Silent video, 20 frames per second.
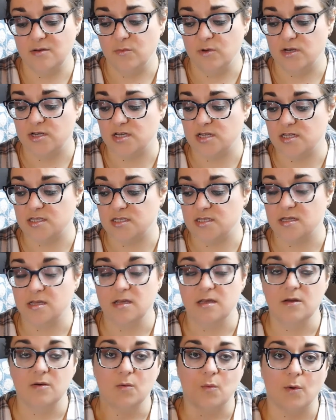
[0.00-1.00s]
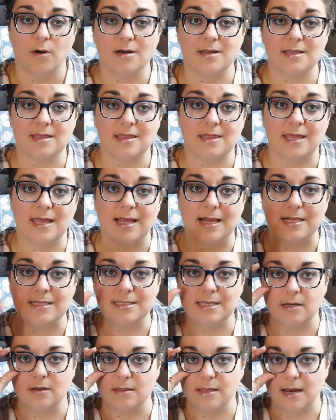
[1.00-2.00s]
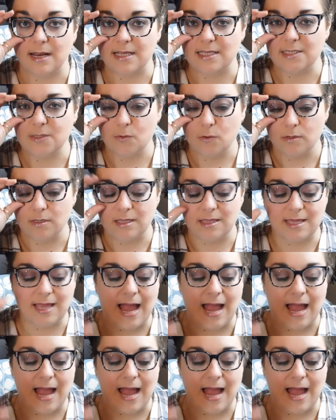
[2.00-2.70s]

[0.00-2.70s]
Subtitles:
which is one of the things, you know, that I sold,